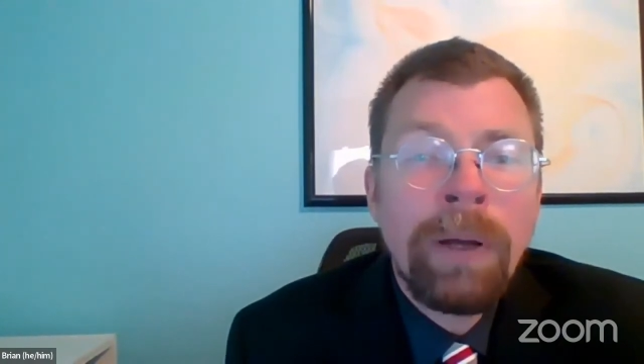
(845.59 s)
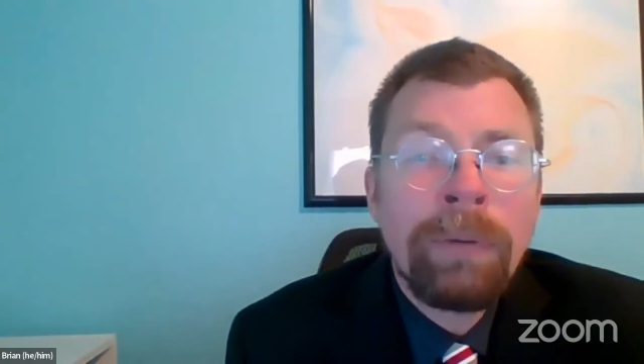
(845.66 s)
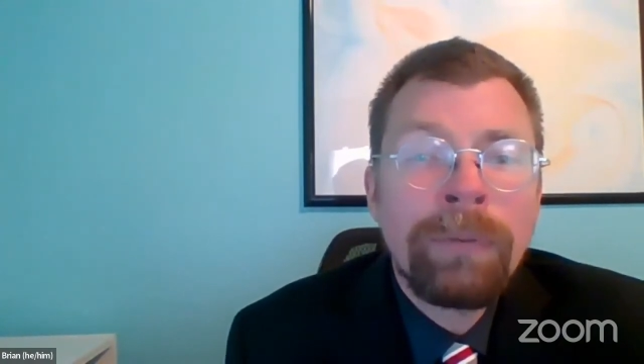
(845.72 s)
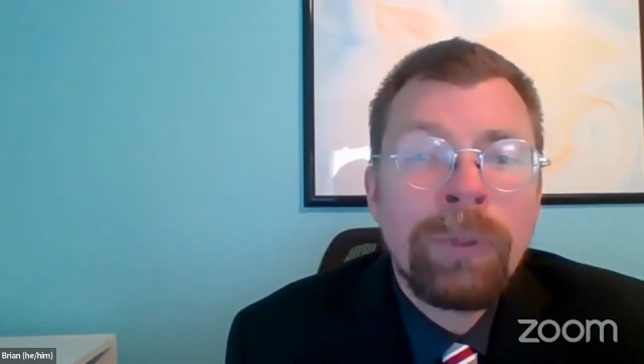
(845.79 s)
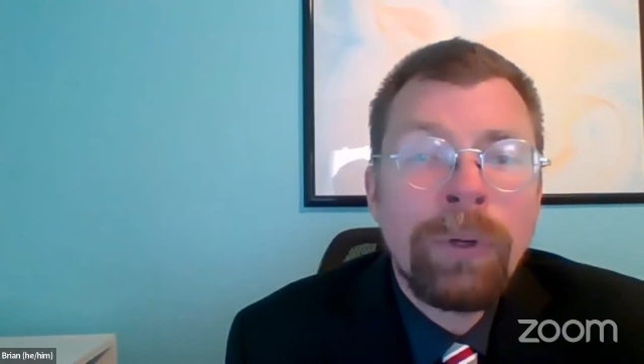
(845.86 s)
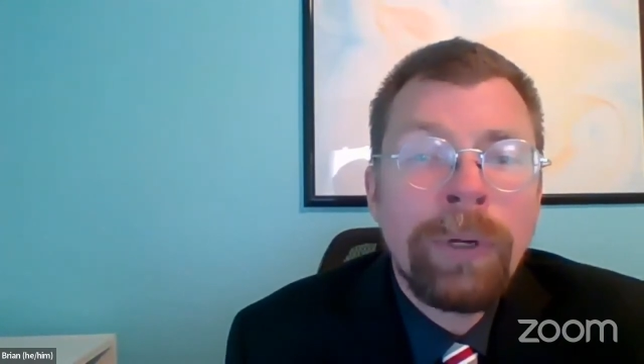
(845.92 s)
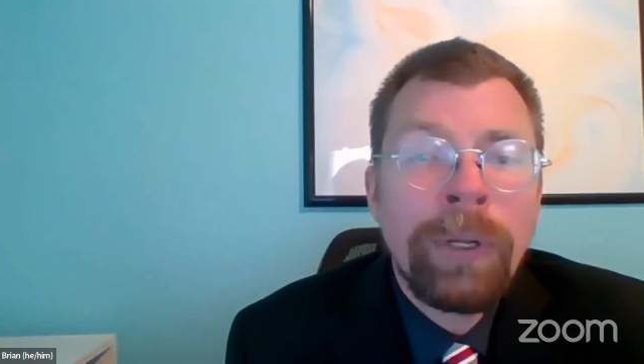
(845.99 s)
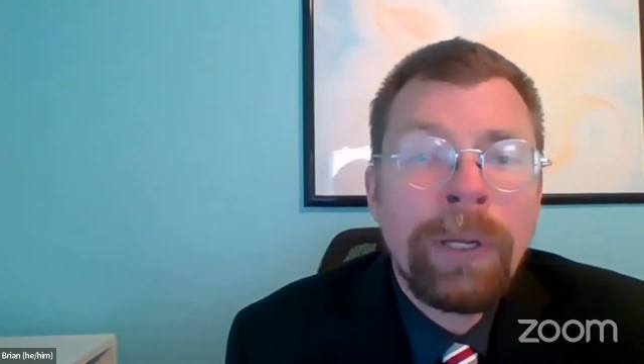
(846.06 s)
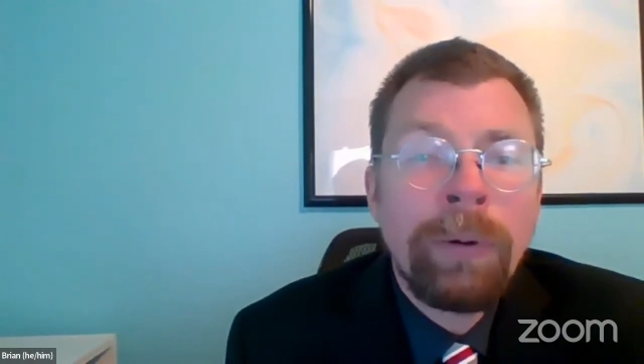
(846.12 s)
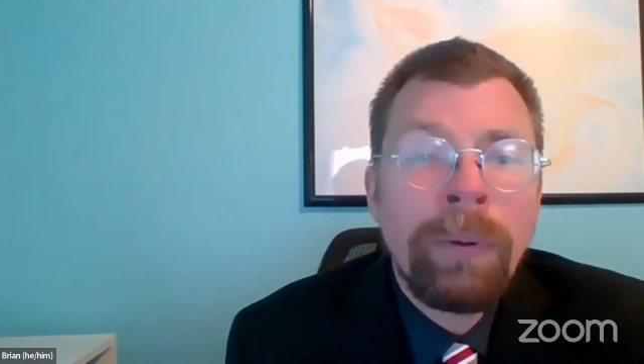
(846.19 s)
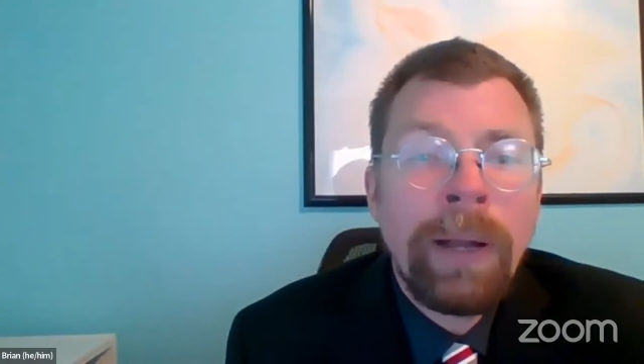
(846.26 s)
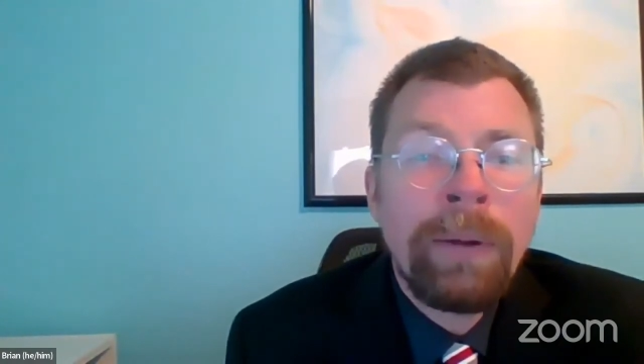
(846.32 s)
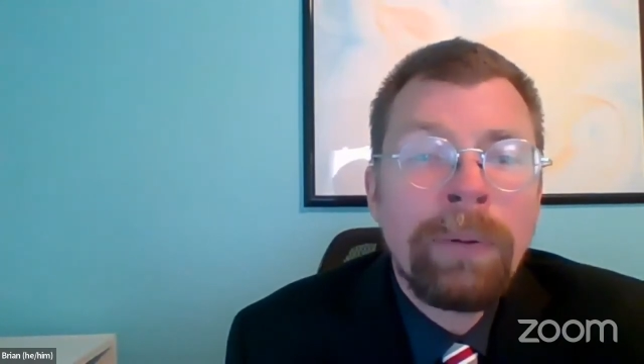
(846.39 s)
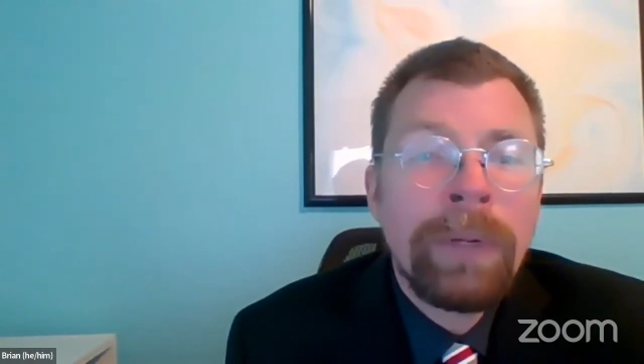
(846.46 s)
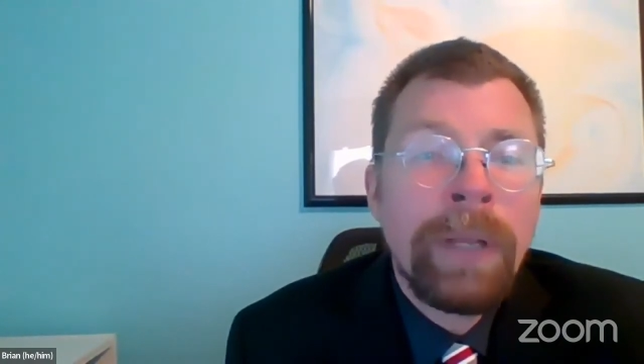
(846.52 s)
of turning it
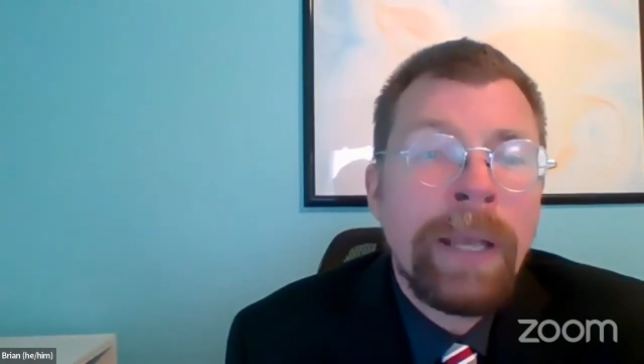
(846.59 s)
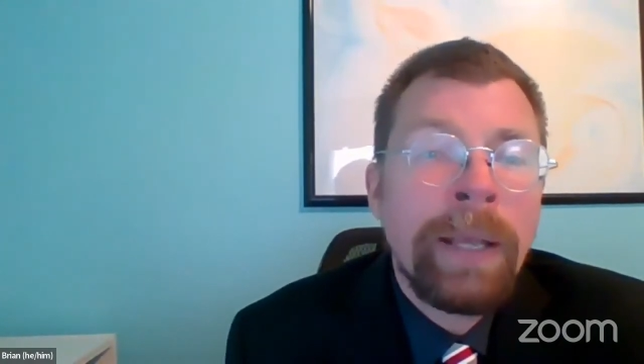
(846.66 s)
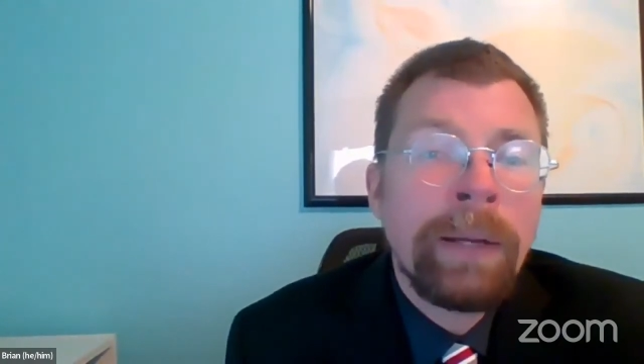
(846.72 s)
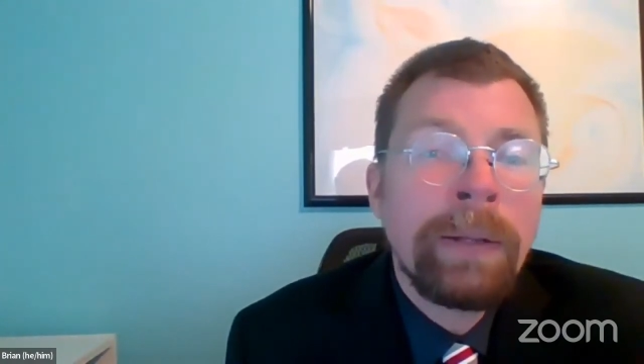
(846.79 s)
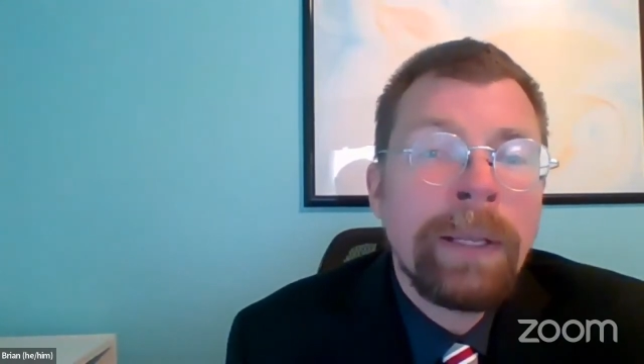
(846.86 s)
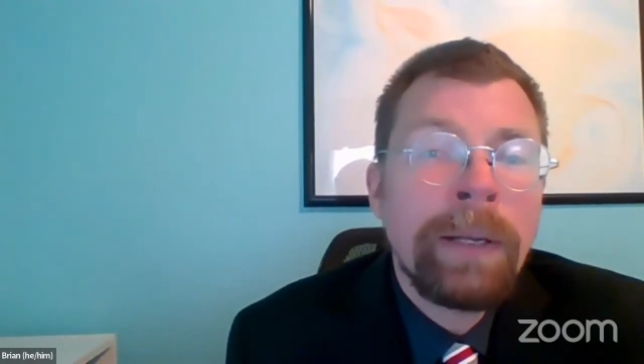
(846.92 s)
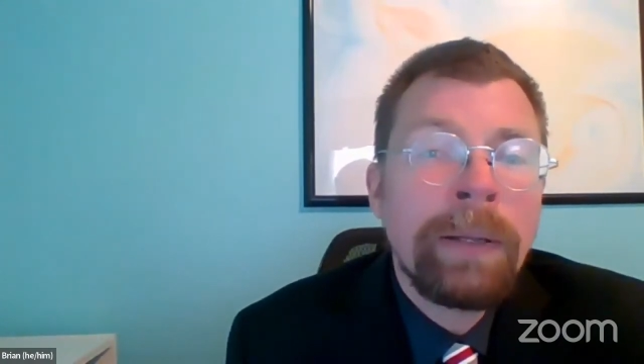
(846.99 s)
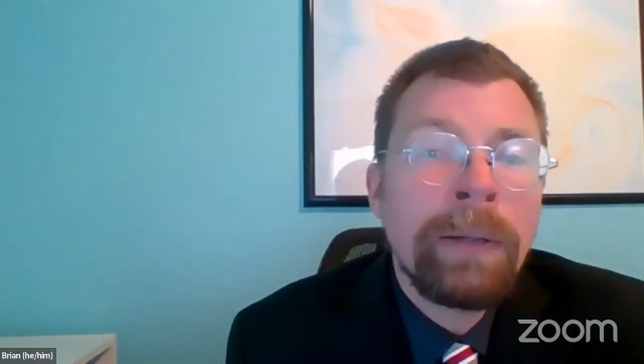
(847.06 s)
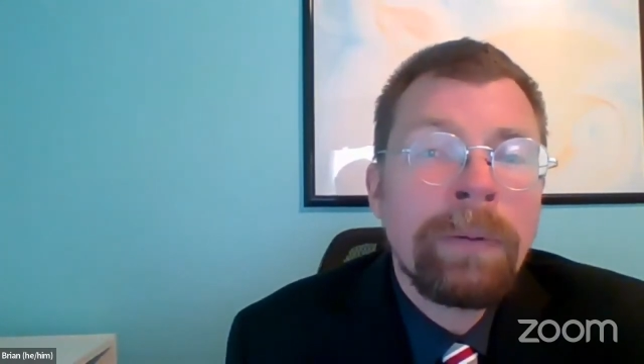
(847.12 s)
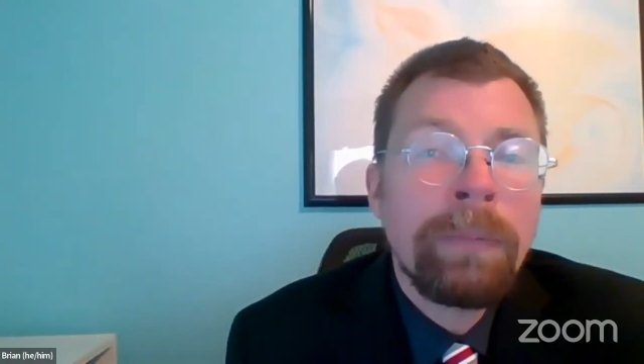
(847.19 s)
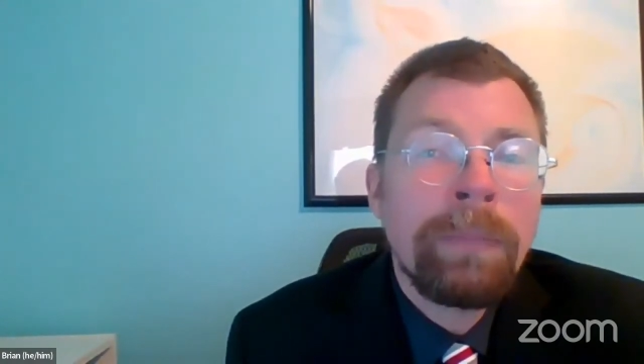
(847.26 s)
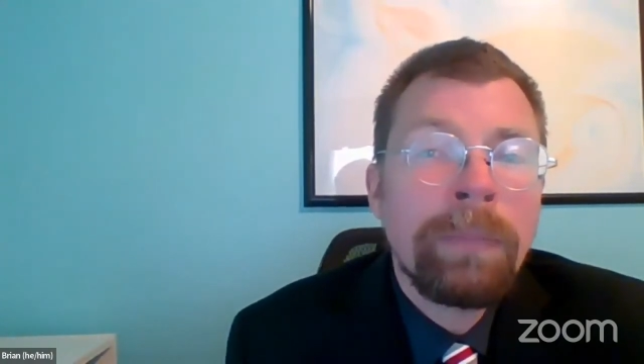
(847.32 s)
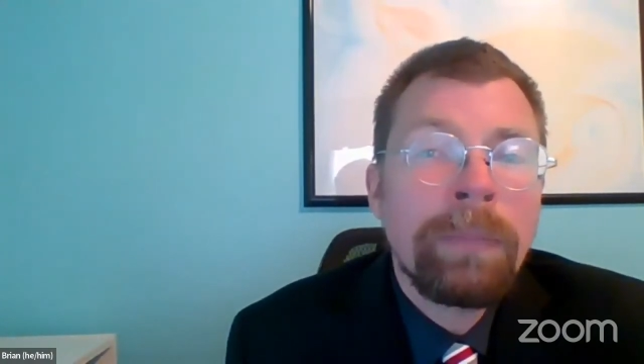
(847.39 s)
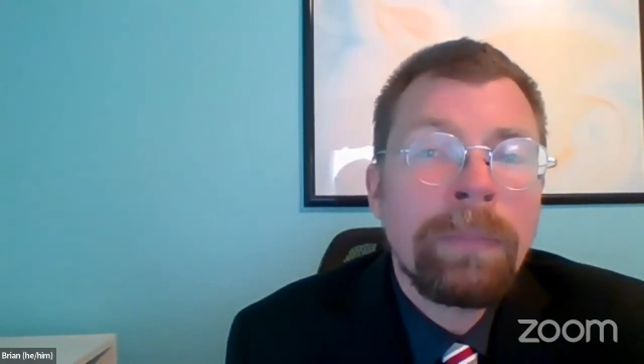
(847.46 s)
around and getting